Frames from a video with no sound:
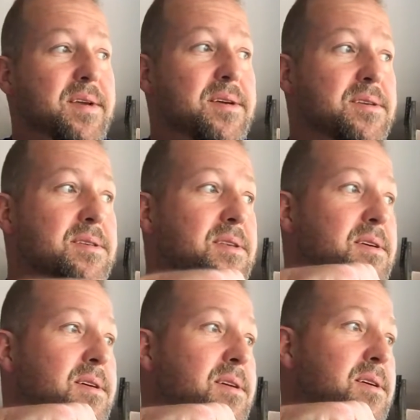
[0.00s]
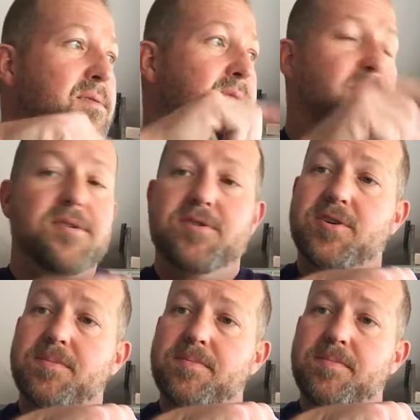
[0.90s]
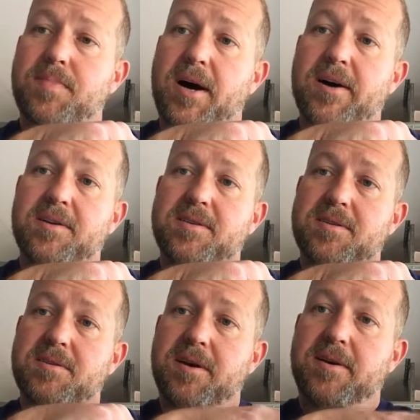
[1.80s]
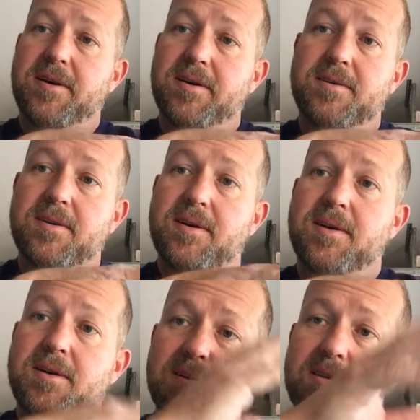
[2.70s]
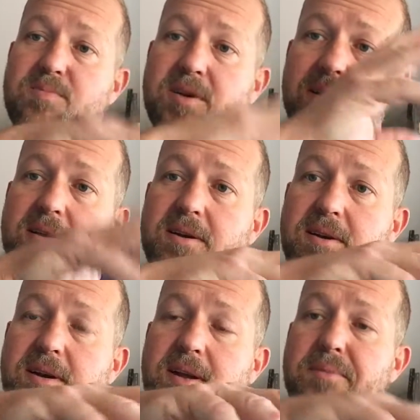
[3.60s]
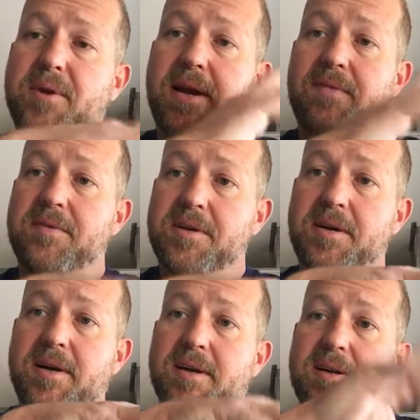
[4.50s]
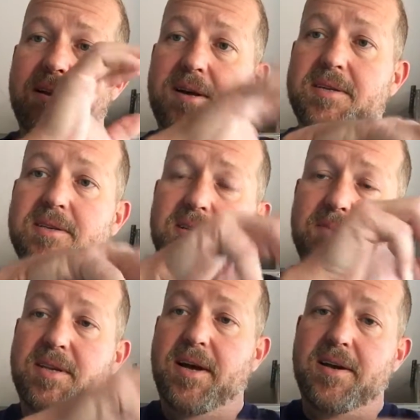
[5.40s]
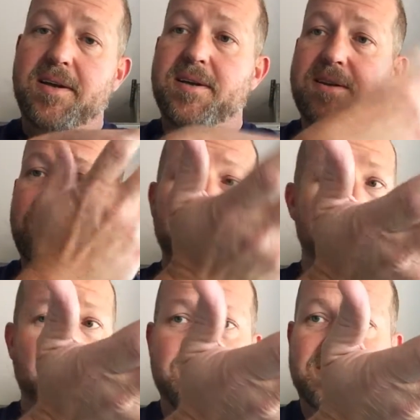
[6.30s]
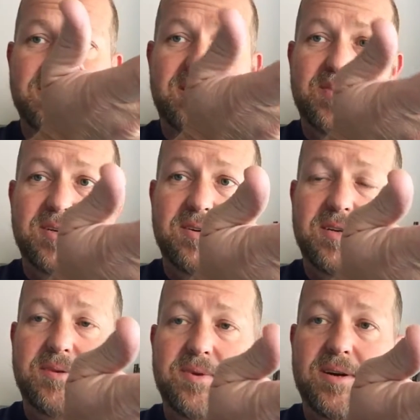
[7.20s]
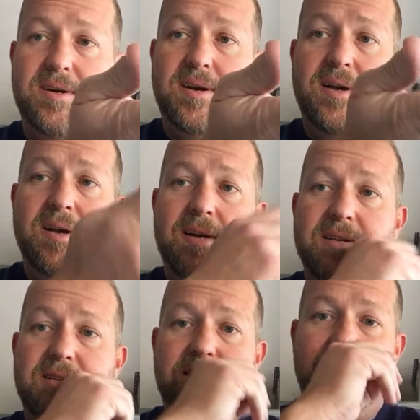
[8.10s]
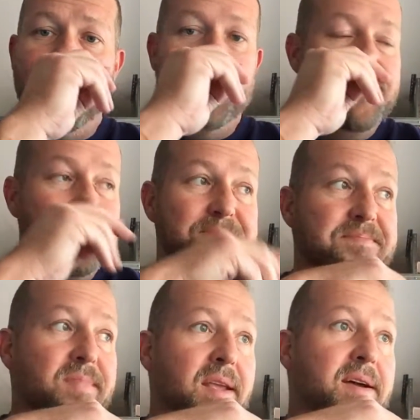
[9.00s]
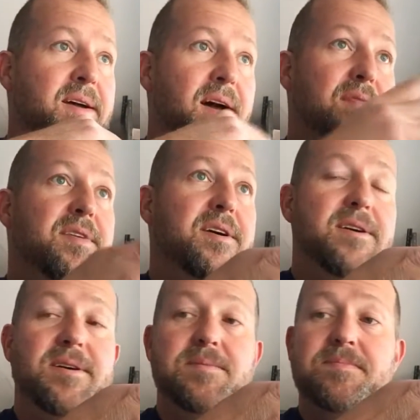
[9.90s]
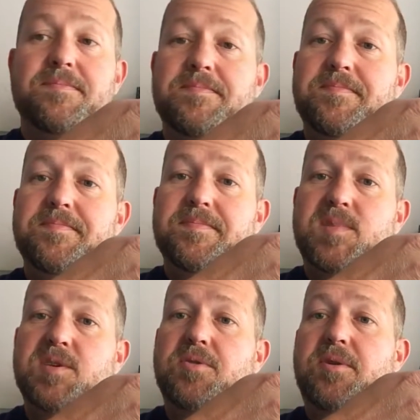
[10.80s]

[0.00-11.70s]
is the refugium box area, the spinning area, and I'm going to have a lid on it, and the light's going to be down in it. No other light's going to spill anywhere. So I figured just